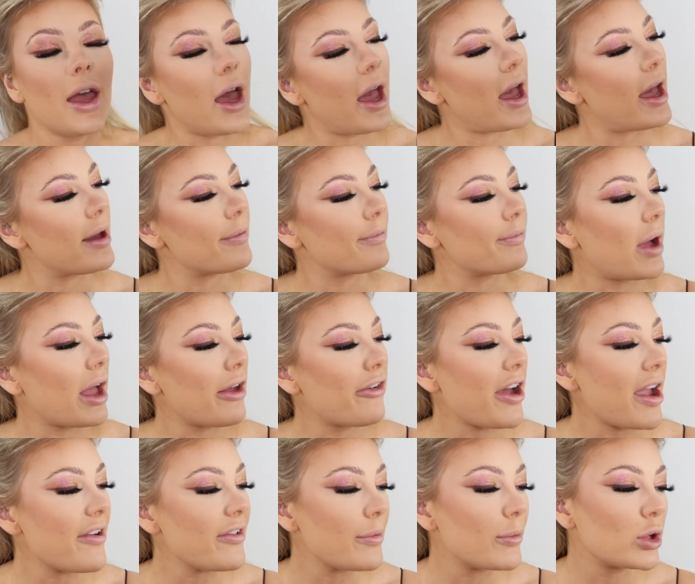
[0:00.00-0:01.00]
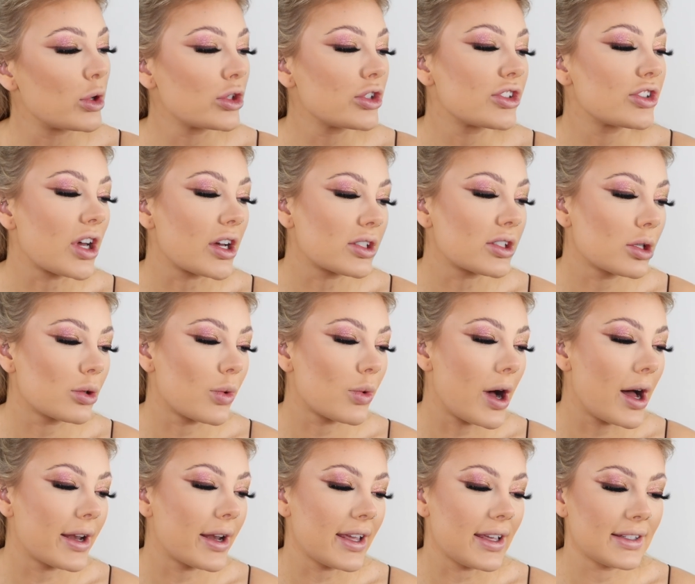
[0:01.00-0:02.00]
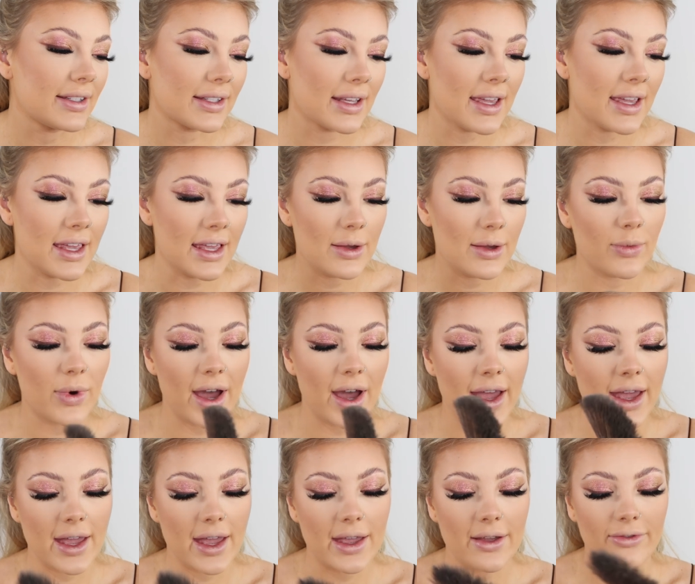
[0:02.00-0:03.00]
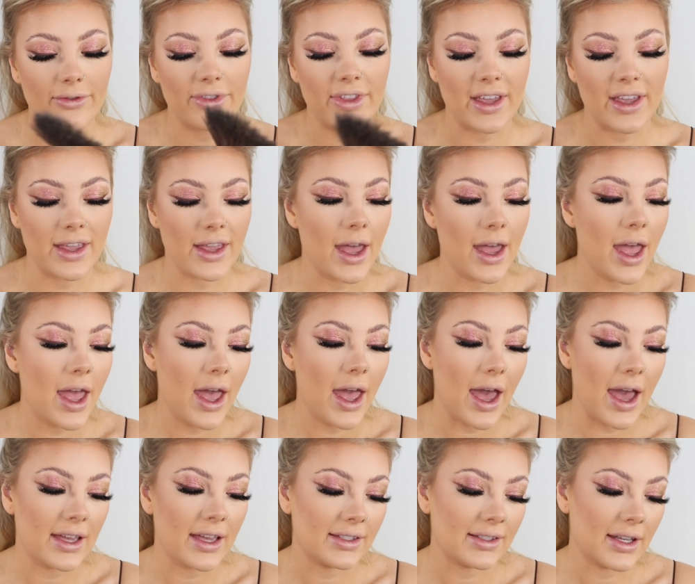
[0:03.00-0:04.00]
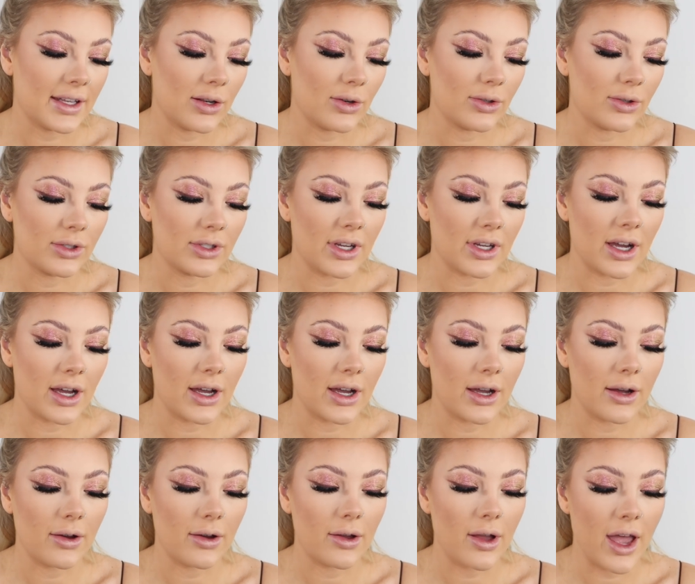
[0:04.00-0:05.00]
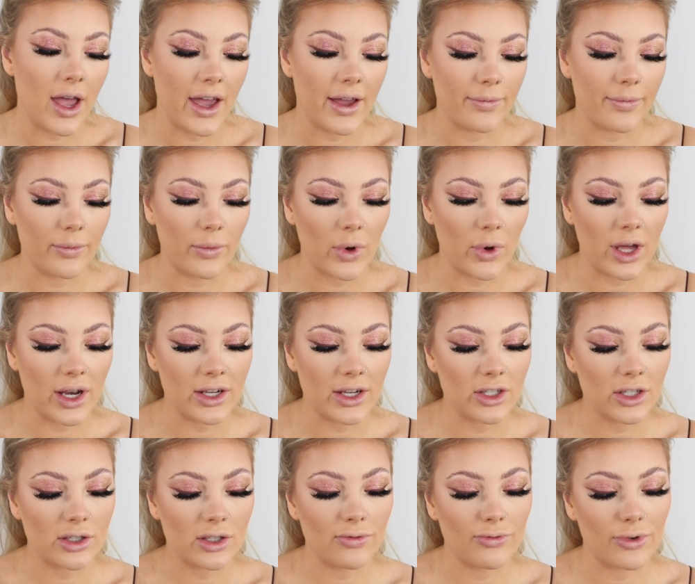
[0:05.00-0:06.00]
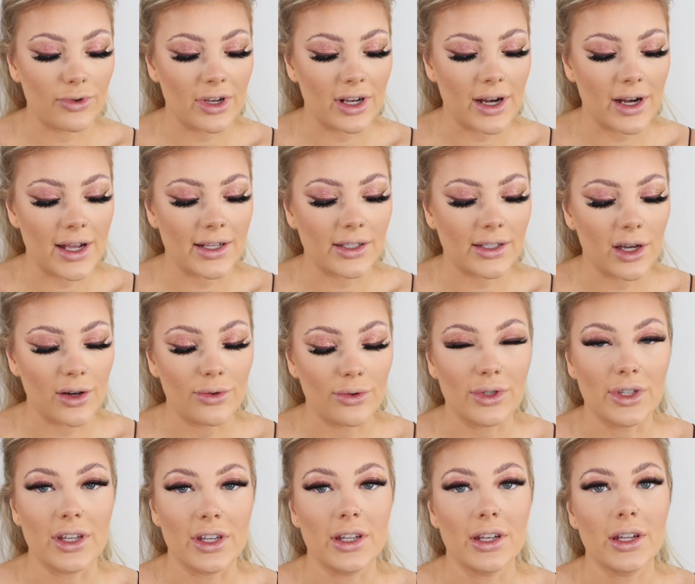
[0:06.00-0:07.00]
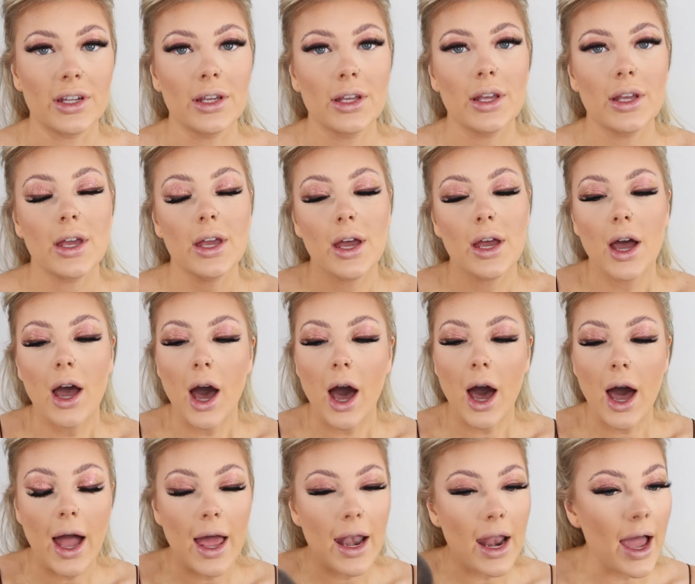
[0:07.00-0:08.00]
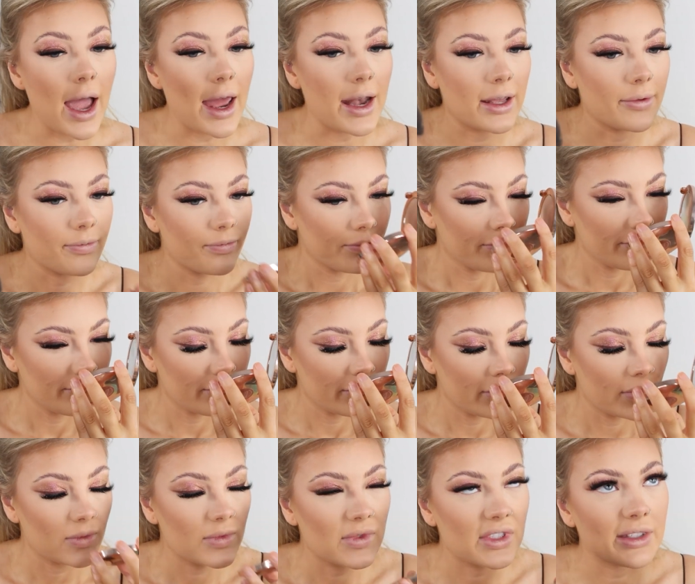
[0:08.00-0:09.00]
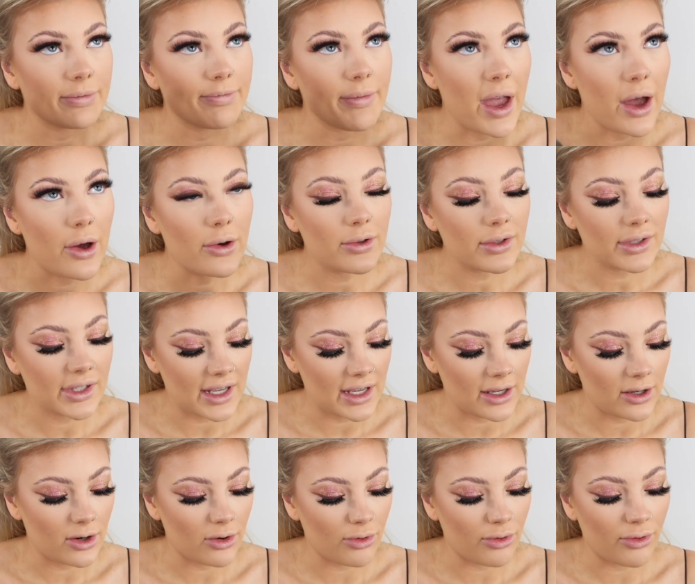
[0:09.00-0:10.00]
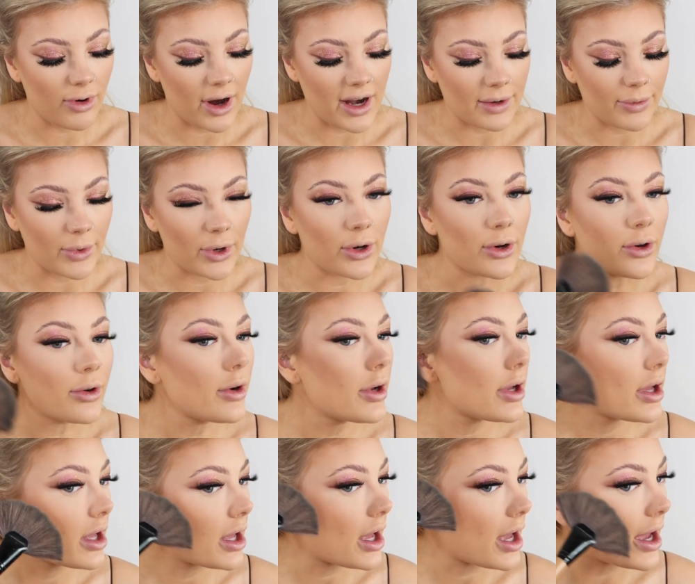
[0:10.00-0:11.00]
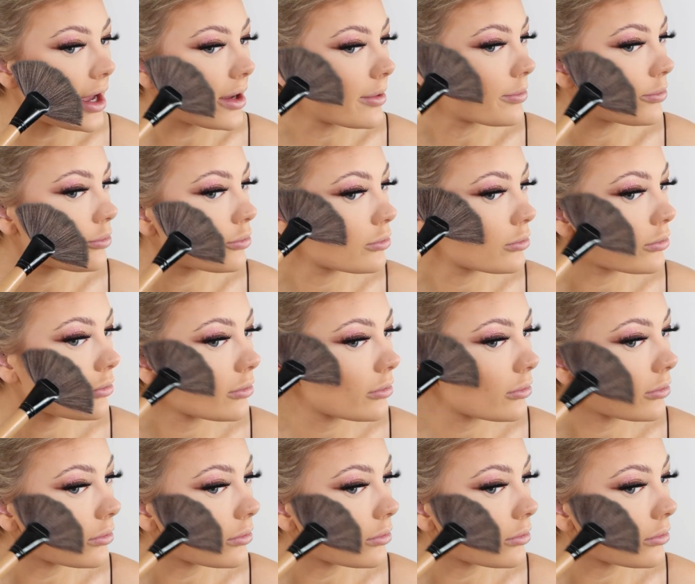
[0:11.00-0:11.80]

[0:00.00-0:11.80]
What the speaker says: my favourite more subtle one is Heatwave, the Estee Lauder one. It's just a really nice golden highlight and it smells incredible. It's